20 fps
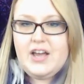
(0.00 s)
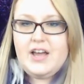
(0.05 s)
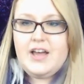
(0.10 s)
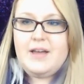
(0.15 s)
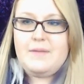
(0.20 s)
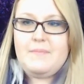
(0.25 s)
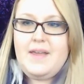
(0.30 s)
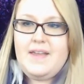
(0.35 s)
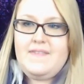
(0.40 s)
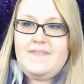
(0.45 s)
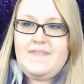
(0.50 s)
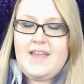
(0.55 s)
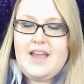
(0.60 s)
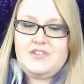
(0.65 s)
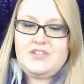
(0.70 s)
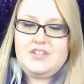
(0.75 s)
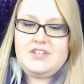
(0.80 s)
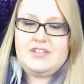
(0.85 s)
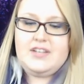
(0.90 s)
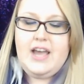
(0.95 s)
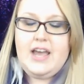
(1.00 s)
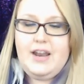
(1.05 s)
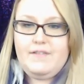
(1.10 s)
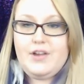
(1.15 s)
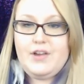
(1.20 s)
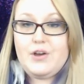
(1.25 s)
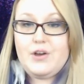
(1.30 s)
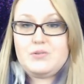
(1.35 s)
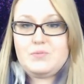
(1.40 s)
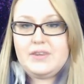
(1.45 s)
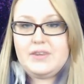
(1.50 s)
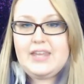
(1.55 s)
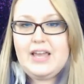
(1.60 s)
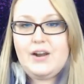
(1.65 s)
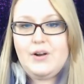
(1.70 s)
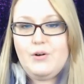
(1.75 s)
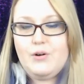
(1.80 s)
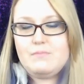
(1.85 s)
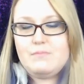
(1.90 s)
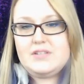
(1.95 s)
Um, and that just kind of goes with
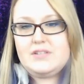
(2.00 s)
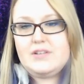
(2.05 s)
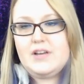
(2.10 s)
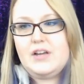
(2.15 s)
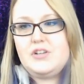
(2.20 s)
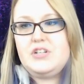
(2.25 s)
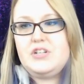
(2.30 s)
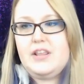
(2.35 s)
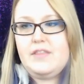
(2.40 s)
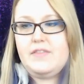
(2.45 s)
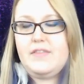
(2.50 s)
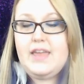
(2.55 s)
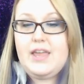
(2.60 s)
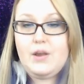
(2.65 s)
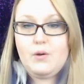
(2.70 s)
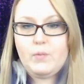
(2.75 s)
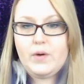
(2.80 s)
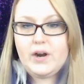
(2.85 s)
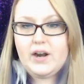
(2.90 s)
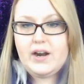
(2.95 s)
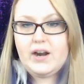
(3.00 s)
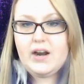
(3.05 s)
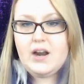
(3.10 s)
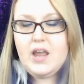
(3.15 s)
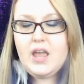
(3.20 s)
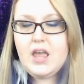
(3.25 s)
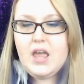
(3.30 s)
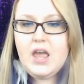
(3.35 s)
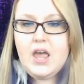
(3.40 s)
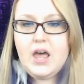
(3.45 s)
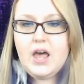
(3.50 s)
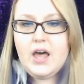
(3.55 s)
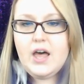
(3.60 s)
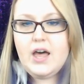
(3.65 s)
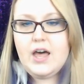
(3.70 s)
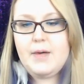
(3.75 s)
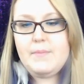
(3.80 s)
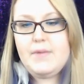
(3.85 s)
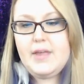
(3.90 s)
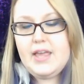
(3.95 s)
that whole misogyny thing where
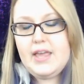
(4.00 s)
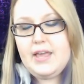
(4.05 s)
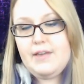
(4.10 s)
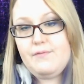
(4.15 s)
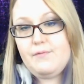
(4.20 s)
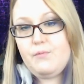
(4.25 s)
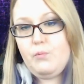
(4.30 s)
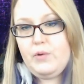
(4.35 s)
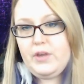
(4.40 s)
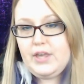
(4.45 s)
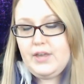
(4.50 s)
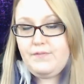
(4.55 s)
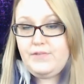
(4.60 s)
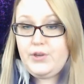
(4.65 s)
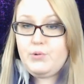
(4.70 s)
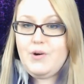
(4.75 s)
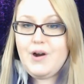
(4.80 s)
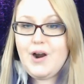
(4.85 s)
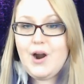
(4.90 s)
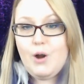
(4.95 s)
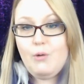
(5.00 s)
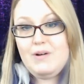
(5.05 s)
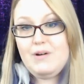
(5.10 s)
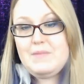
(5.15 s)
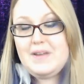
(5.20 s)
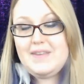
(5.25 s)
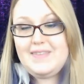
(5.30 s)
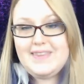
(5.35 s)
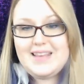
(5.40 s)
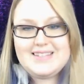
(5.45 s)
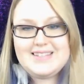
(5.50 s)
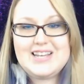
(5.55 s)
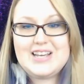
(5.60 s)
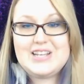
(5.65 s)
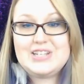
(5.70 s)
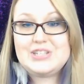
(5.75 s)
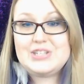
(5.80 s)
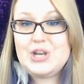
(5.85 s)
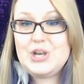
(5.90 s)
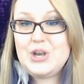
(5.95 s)
um, if, if you are a woman that
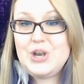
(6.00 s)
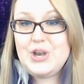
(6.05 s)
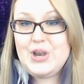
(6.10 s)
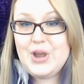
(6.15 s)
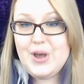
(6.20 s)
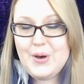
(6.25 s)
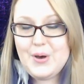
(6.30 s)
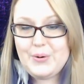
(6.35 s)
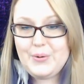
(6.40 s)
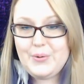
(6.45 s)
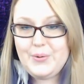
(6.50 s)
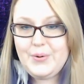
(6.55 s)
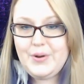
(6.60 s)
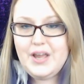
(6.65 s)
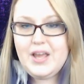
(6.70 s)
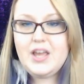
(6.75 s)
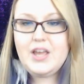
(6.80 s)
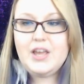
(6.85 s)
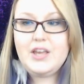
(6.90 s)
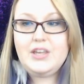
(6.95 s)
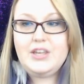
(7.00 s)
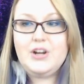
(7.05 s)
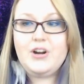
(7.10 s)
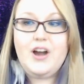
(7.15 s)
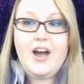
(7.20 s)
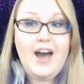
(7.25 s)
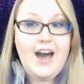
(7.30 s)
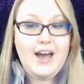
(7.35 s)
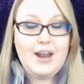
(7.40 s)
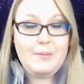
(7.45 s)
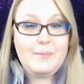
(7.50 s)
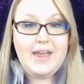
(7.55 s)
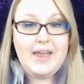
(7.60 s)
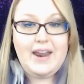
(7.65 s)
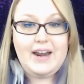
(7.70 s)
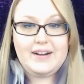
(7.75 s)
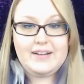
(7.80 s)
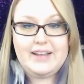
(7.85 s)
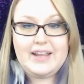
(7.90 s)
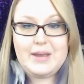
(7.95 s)
says no, you're
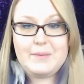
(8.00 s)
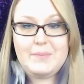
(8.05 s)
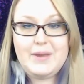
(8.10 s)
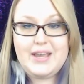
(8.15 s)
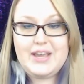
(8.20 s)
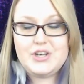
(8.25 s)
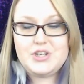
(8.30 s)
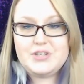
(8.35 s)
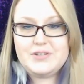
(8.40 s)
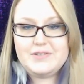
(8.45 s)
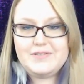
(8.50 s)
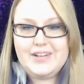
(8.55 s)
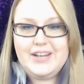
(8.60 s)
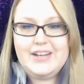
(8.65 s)
automatically a bitch